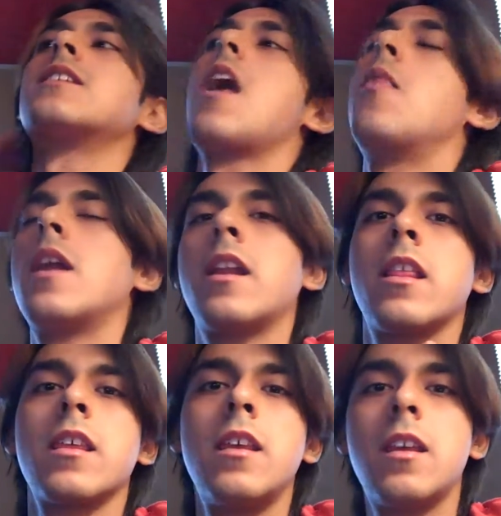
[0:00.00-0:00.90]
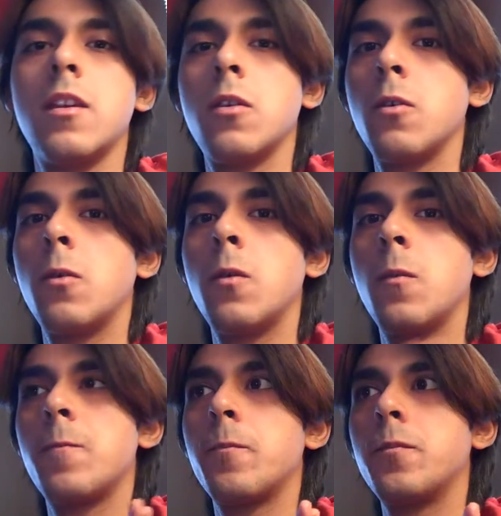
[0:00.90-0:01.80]
said that anything he can do,
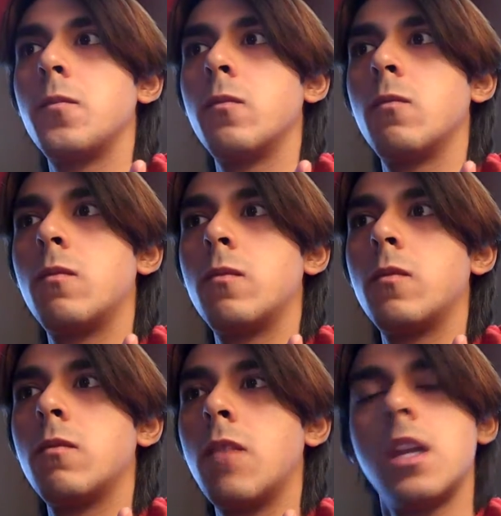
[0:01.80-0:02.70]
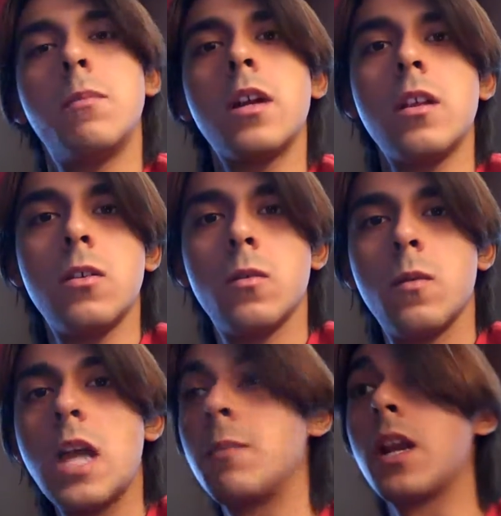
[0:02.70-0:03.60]
anybody can do.
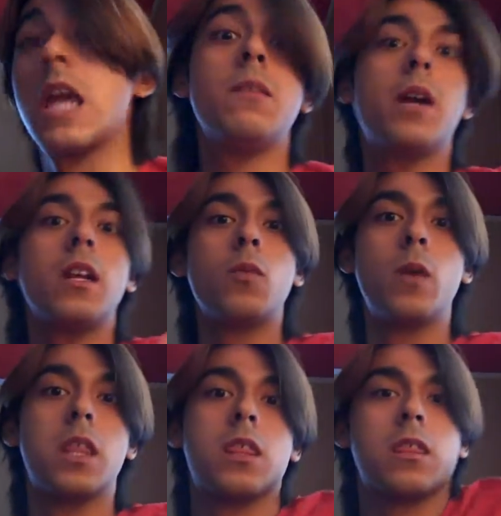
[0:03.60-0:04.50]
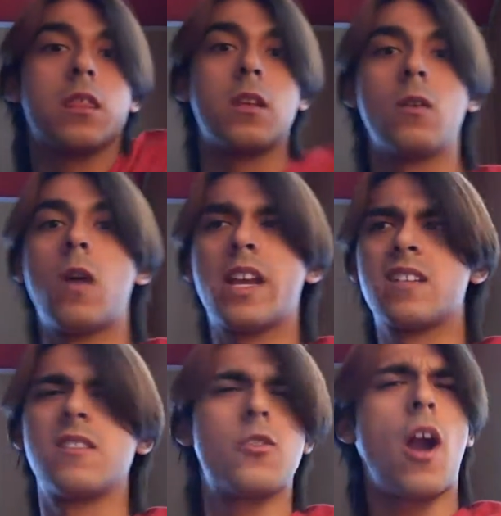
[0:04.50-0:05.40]
Anybody with, I
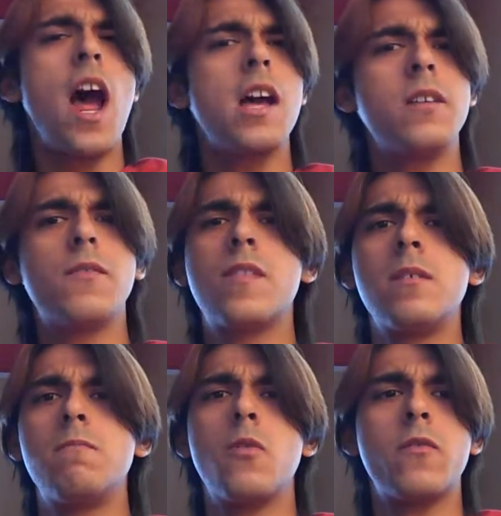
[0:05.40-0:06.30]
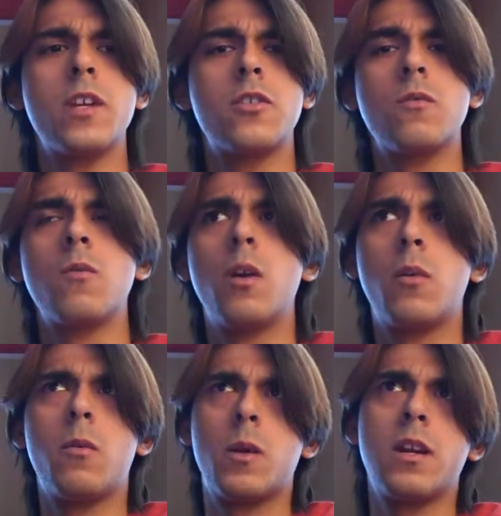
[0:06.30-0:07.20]
guess the drive, the motivation.
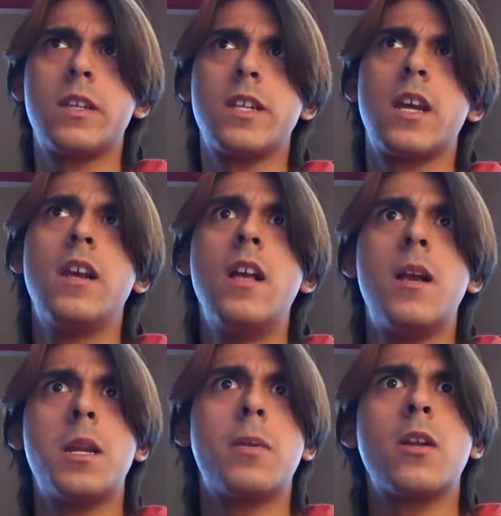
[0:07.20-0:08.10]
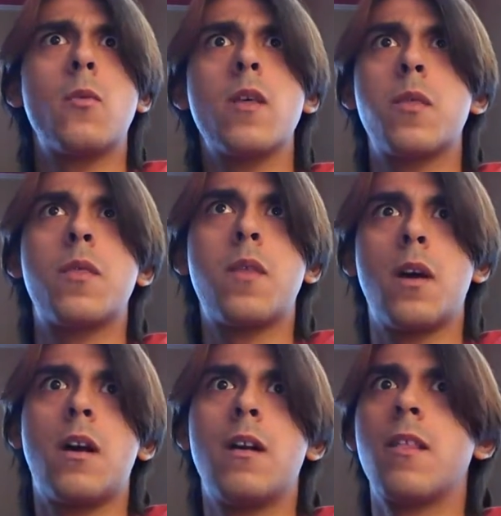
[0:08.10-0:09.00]
What did he say? Anybody with
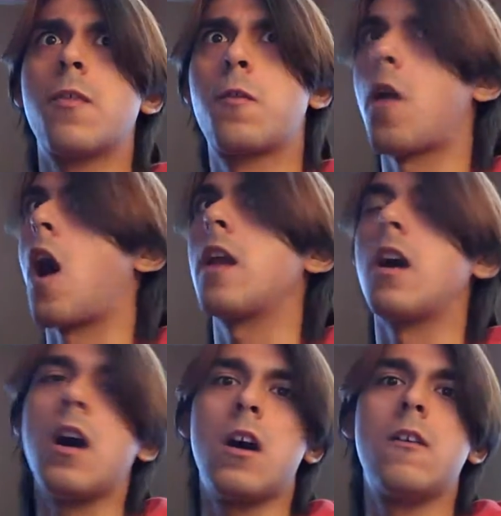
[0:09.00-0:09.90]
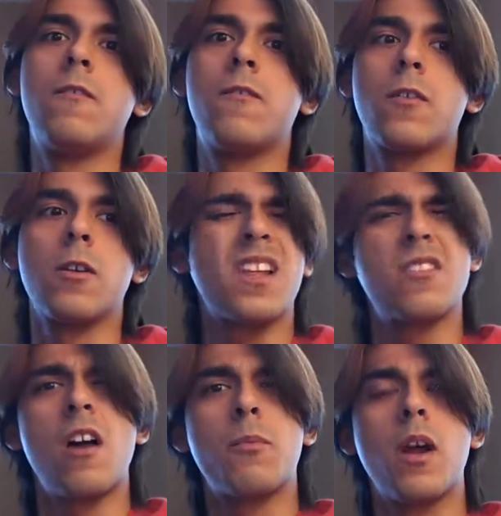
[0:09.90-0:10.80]
the thought of, or like
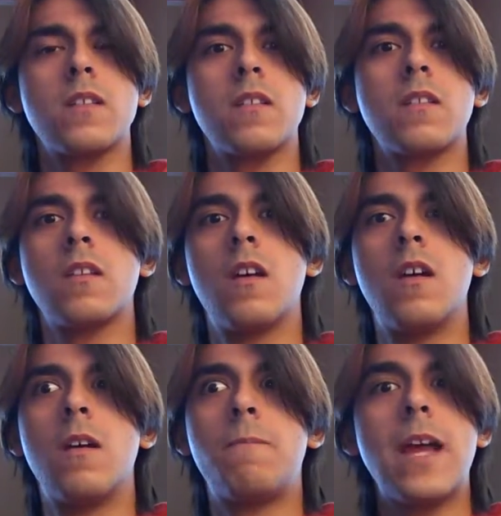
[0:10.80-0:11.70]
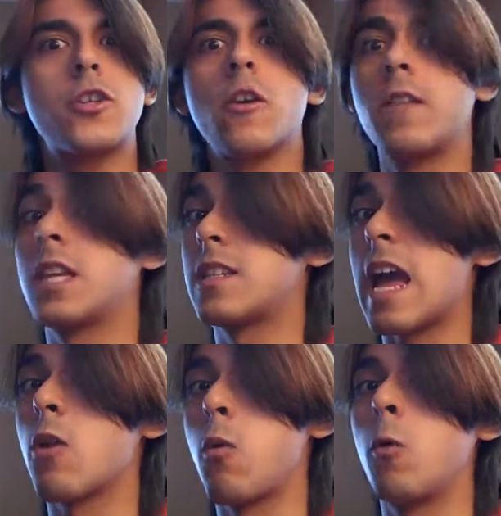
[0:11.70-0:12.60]
thought process. I'm not sure of the
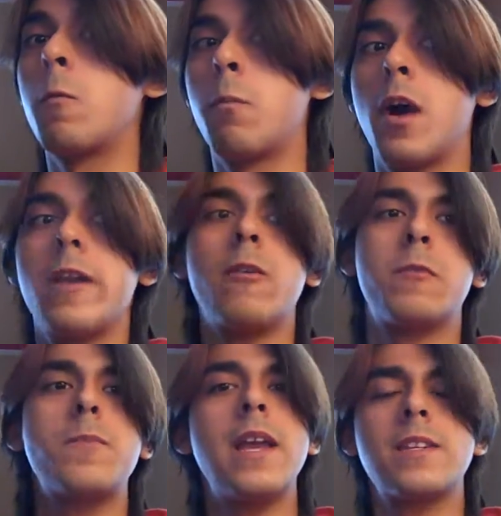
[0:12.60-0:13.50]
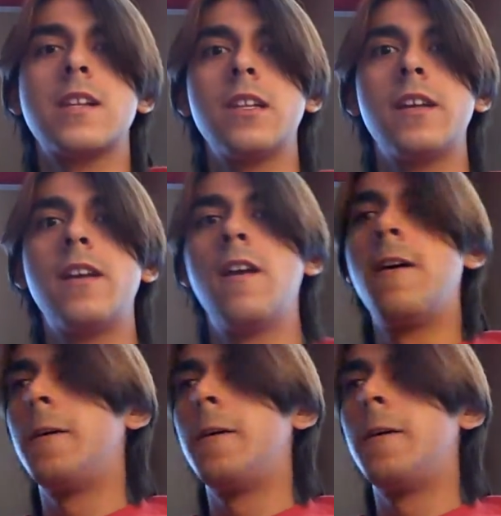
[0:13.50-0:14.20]
exact quote, but it was basically